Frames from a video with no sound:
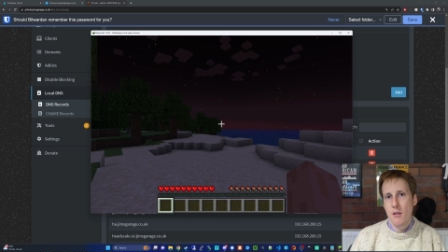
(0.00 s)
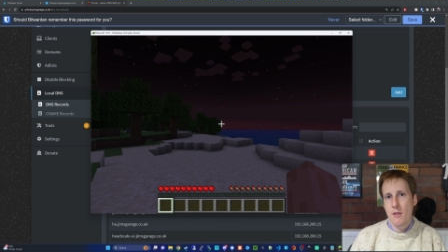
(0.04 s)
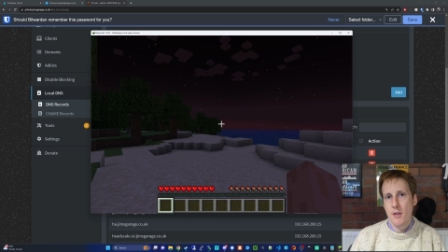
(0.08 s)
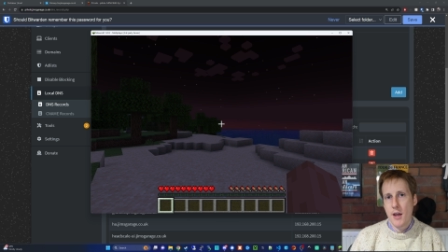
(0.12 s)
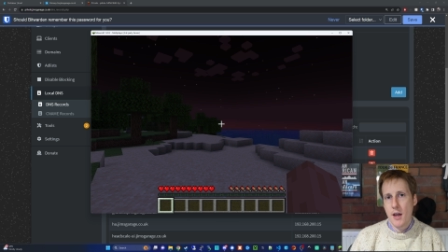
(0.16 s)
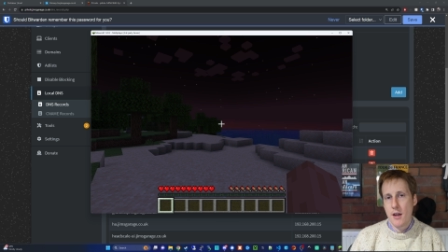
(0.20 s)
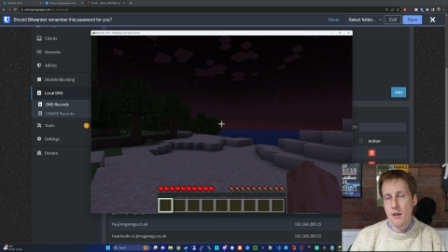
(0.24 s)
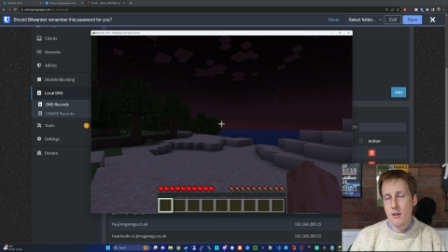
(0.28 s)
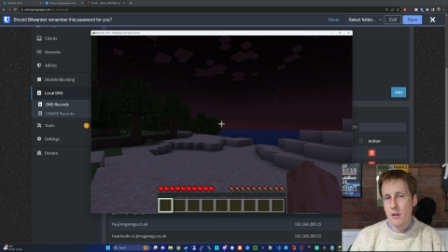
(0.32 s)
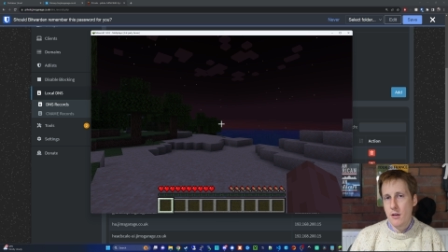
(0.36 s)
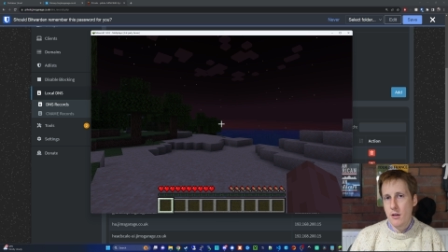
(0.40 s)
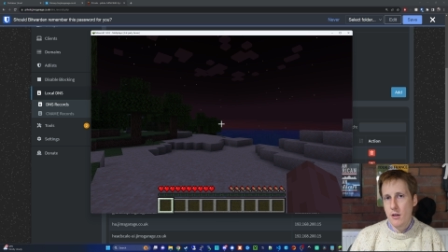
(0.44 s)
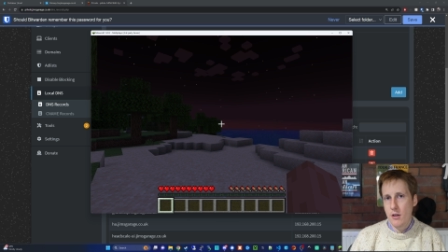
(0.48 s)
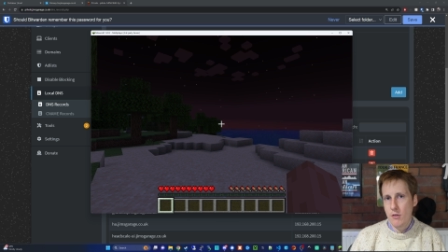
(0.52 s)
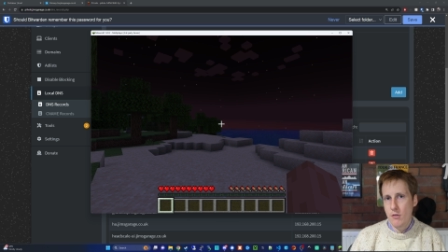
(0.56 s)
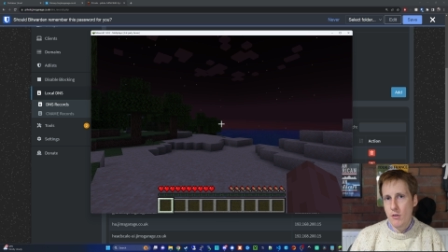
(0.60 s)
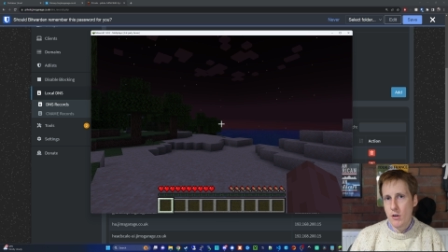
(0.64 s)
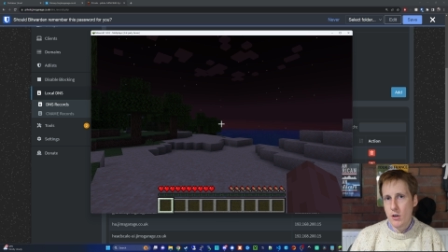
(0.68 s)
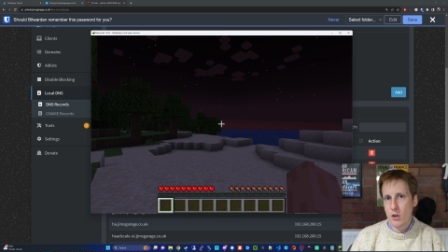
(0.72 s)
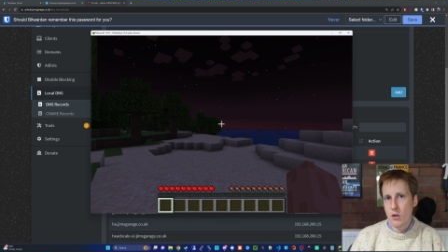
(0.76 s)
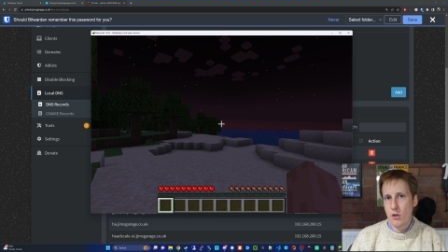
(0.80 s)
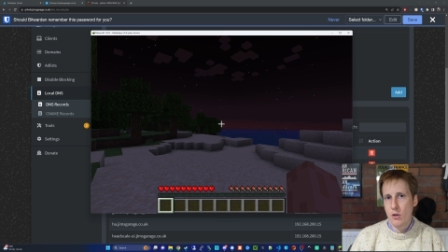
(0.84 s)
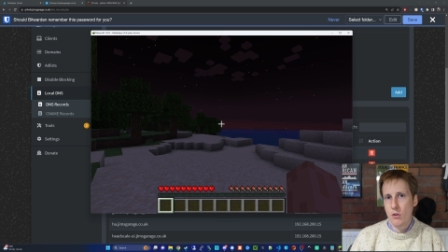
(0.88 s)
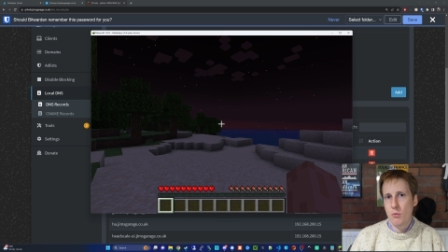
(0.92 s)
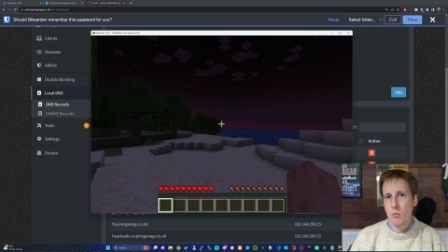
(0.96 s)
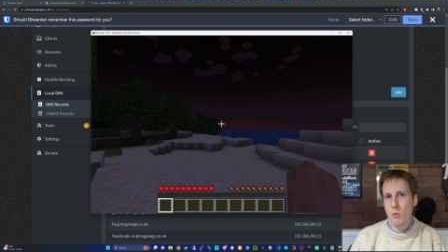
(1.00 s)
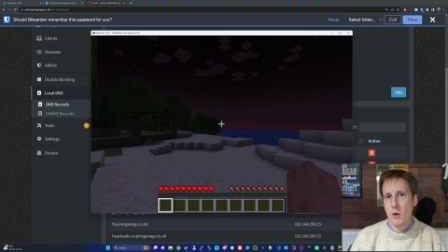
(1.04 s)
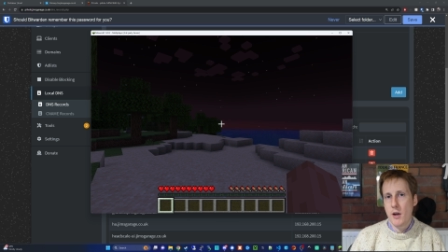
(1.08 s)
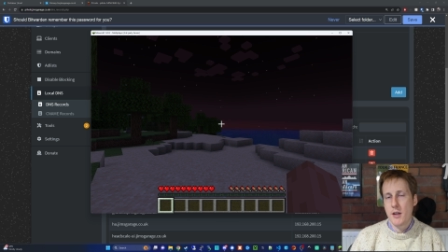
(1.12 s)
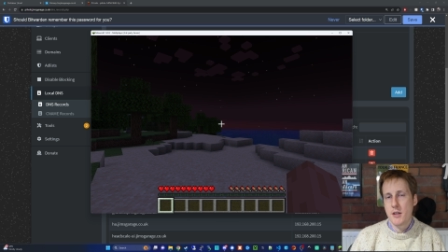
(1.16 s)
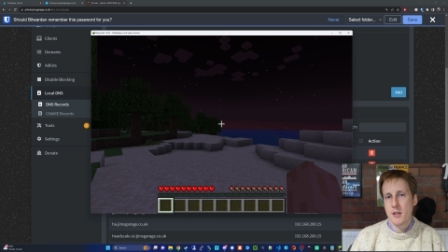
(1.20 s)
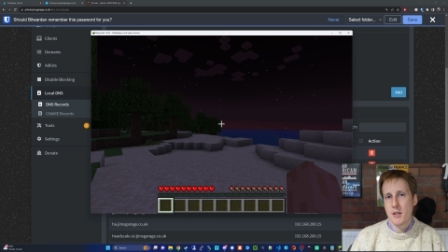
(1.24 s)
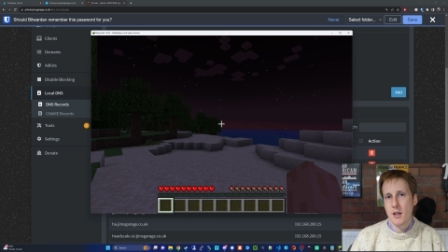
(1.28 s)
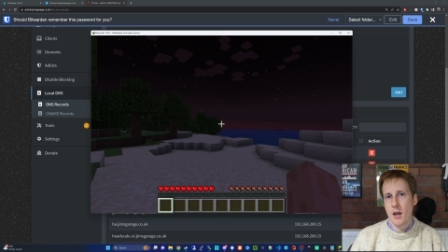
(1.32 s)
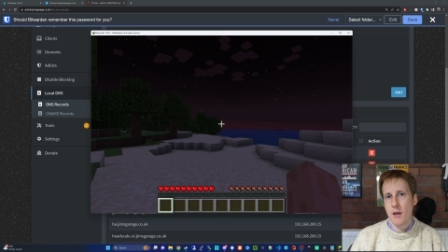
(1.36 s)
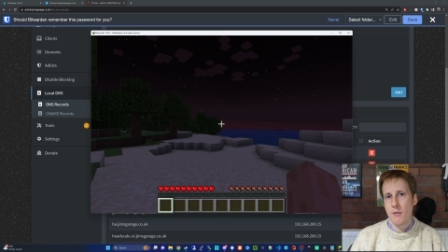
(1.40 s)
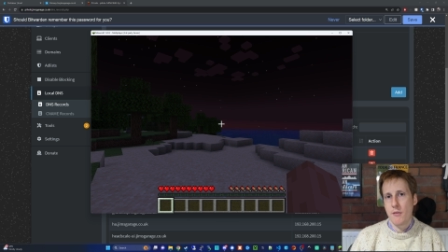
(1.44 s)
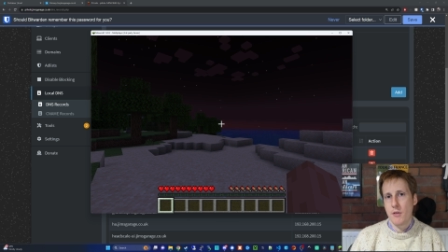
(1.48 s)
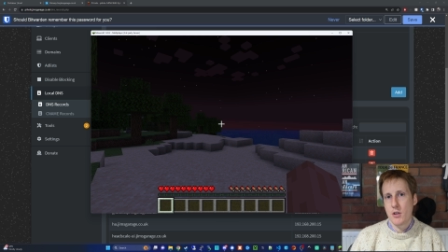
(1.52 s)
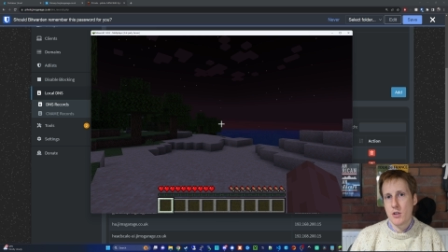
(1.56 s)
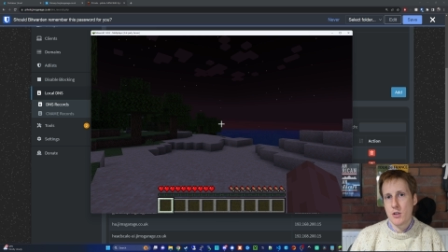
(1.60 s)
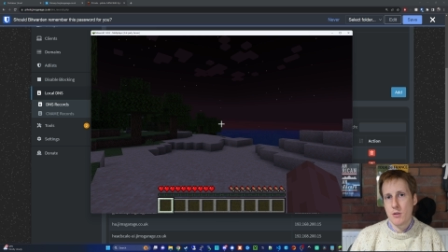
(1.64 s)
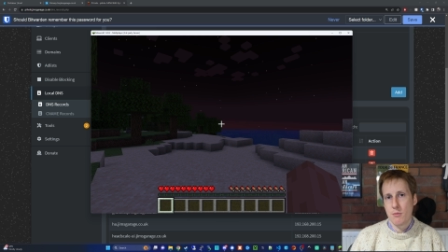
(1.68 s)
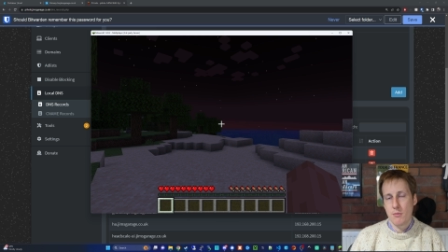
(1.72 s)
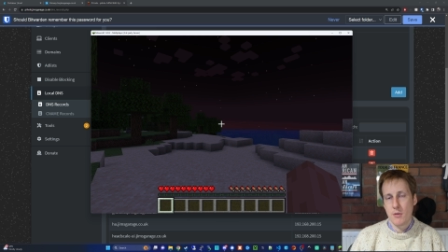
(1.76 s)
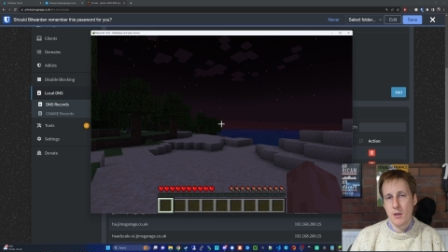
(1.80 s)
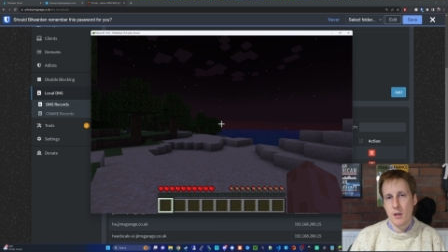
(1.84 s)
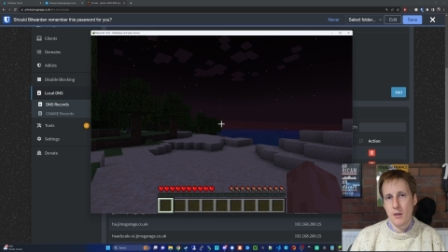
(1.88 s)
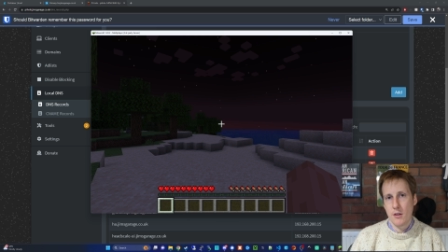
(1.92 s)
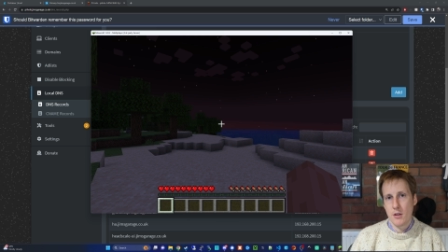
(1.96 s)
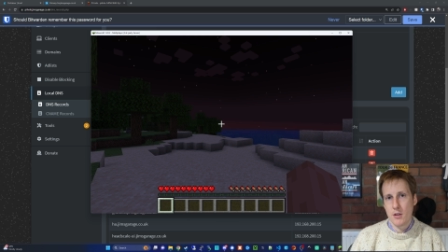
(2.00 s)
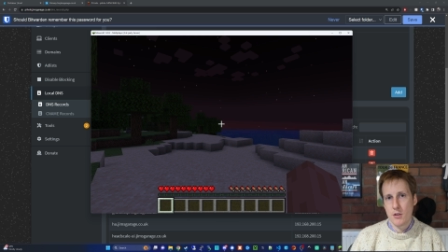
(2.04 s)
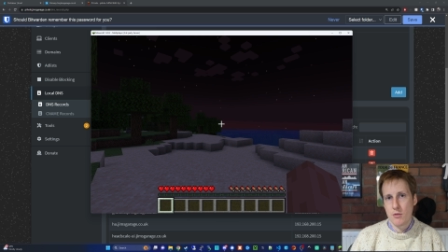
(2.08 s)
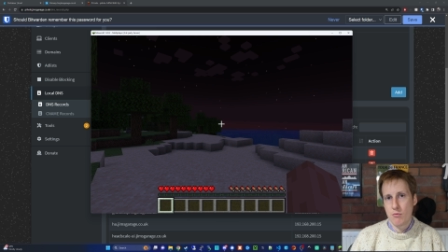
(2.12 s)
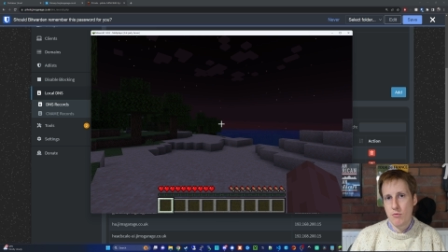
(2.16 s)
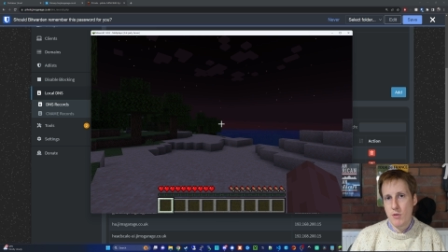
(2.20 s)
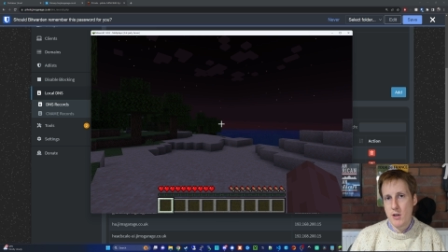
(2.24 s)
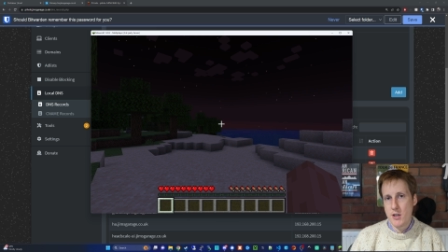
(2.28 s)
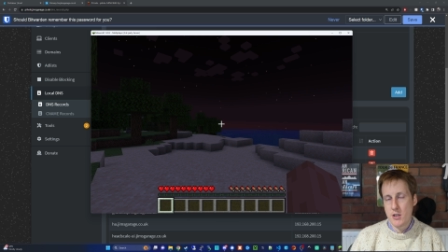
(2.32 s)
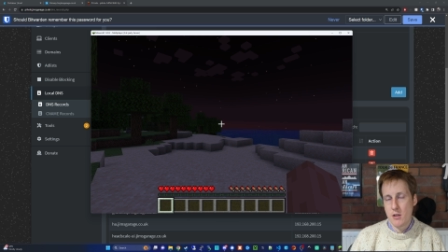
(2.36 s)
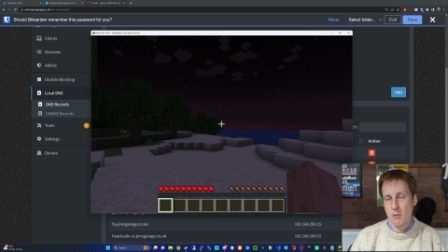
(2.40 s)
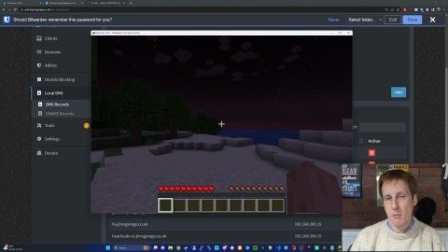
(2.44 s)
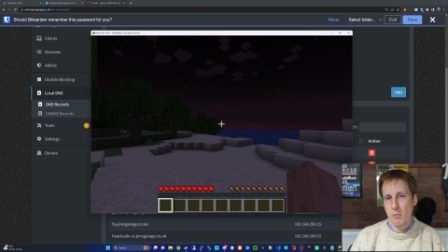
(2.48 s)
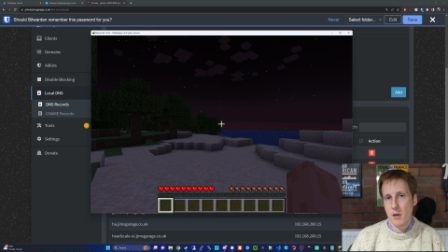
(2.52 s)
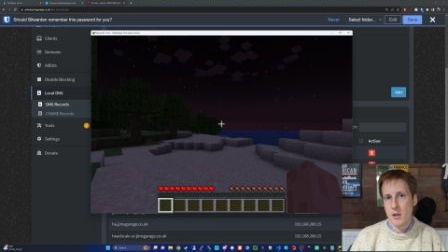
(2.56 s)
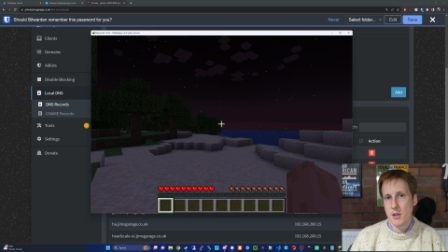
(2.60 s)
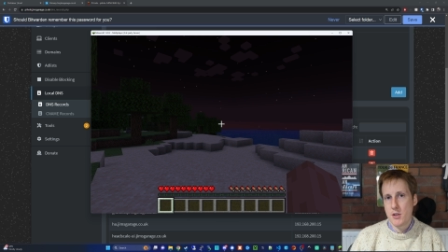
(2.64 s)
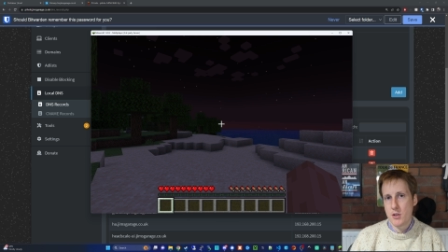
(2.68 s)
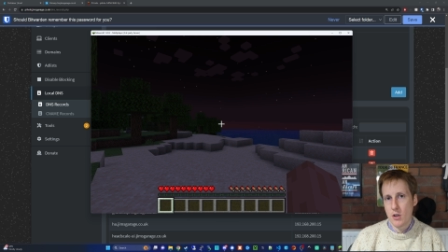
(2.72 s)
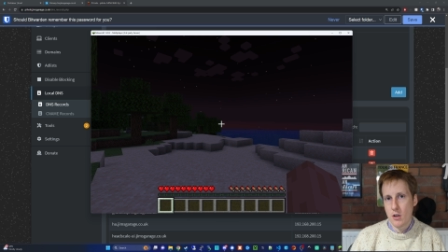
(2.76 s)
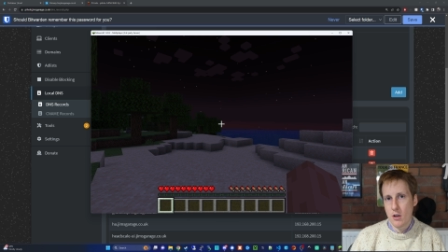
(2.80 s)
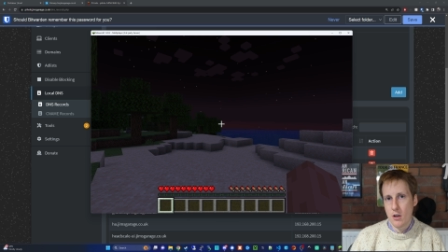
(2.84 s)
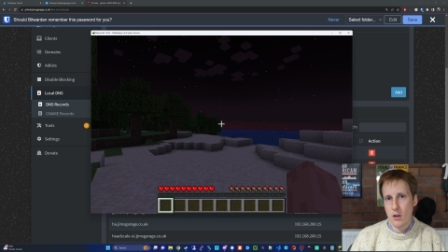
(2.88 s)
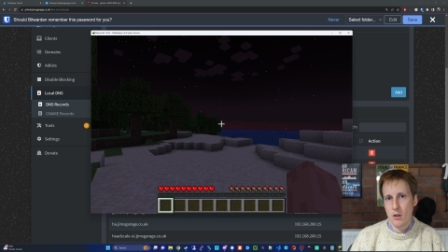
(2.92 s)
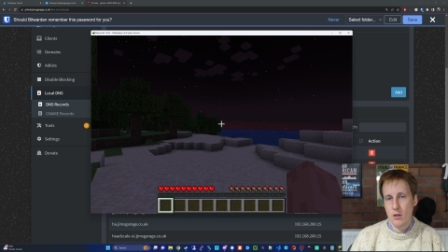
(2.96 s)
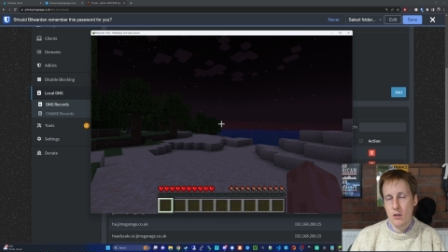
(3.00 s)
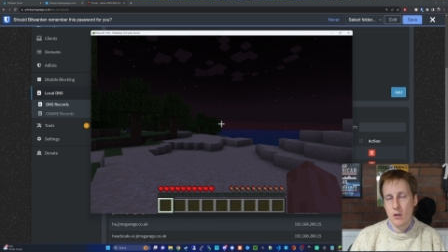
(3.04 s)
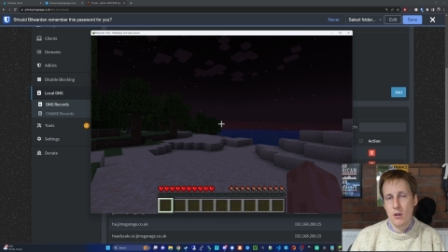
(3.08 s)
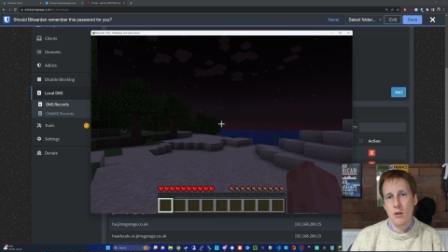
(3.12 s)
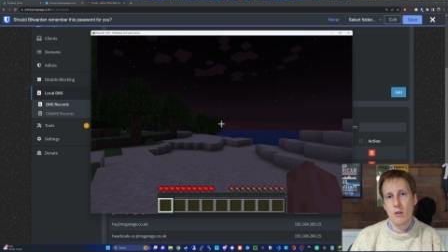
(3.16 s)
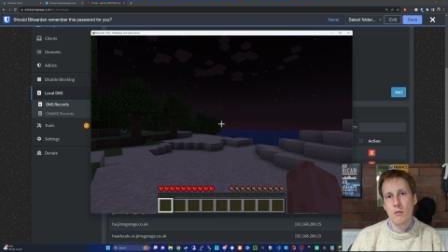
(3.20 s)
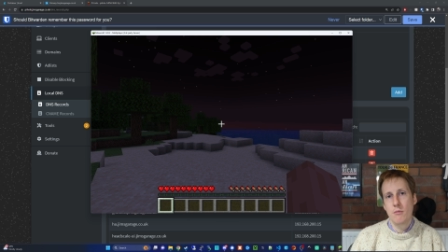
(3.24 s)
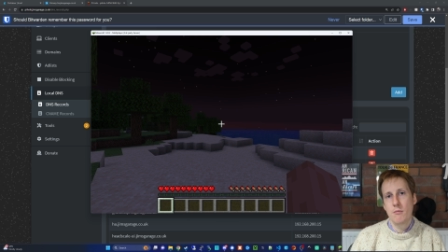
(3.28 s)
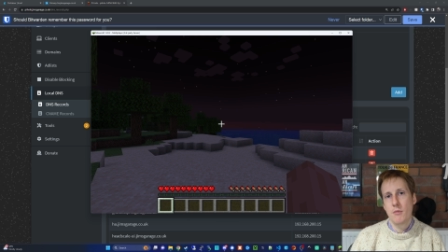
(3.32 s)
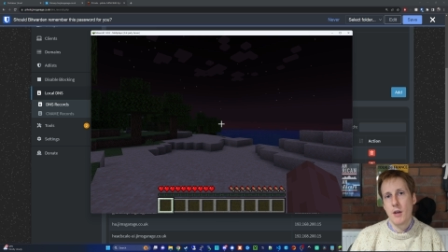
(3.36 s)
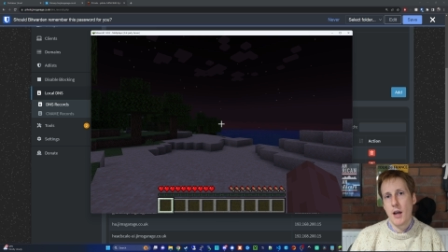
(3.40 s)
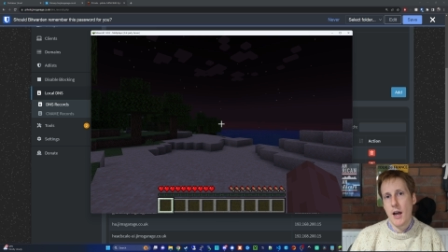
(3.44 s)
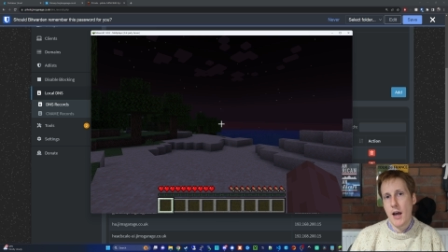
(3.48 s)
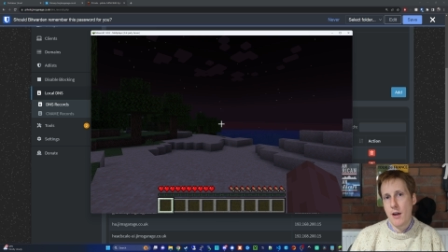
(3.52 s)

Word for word: then you're a good way to having something that's reasonably secure